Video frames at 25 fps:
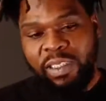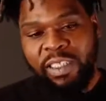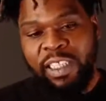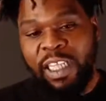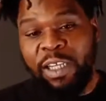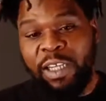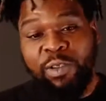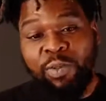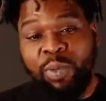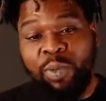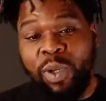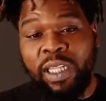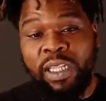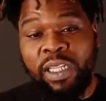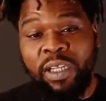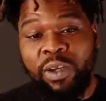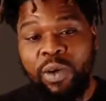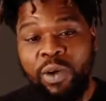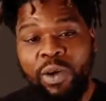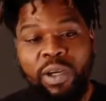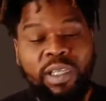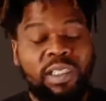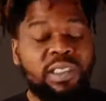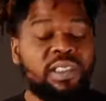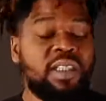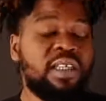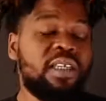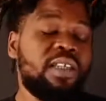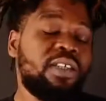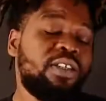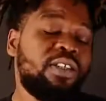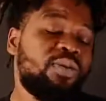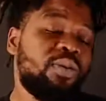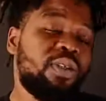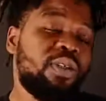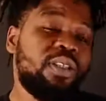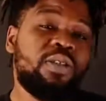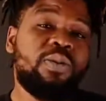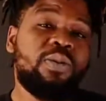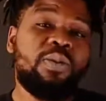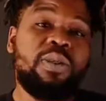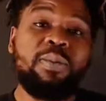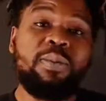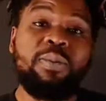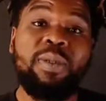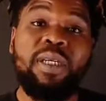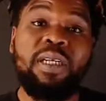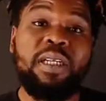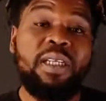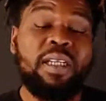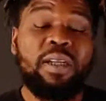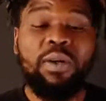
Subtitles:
that was probably the hardest thing in 2020, man.